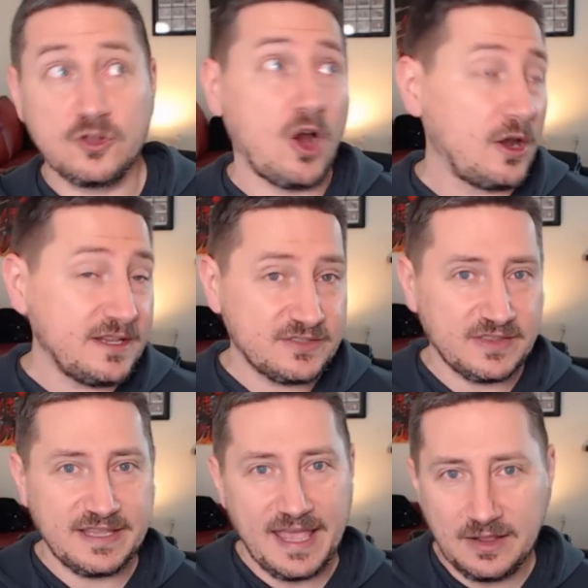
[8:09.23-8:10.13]
Guardians of
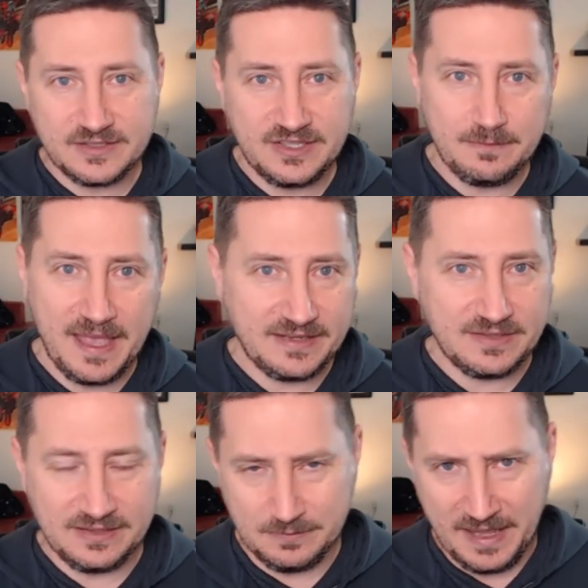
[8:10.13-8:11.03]
the Galaxy
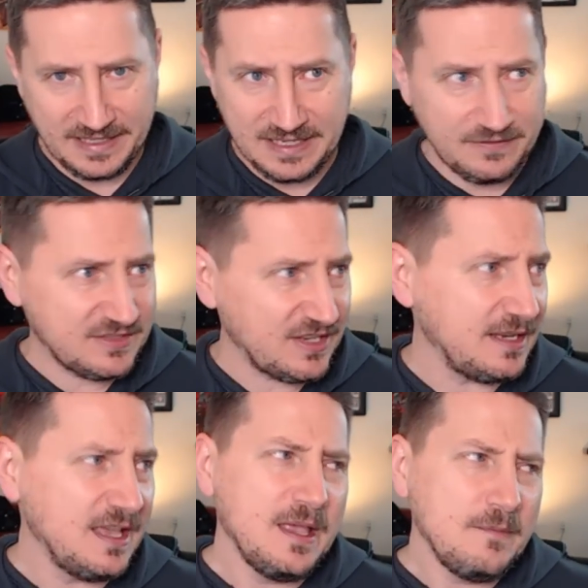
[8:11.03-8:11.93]
is magnificent.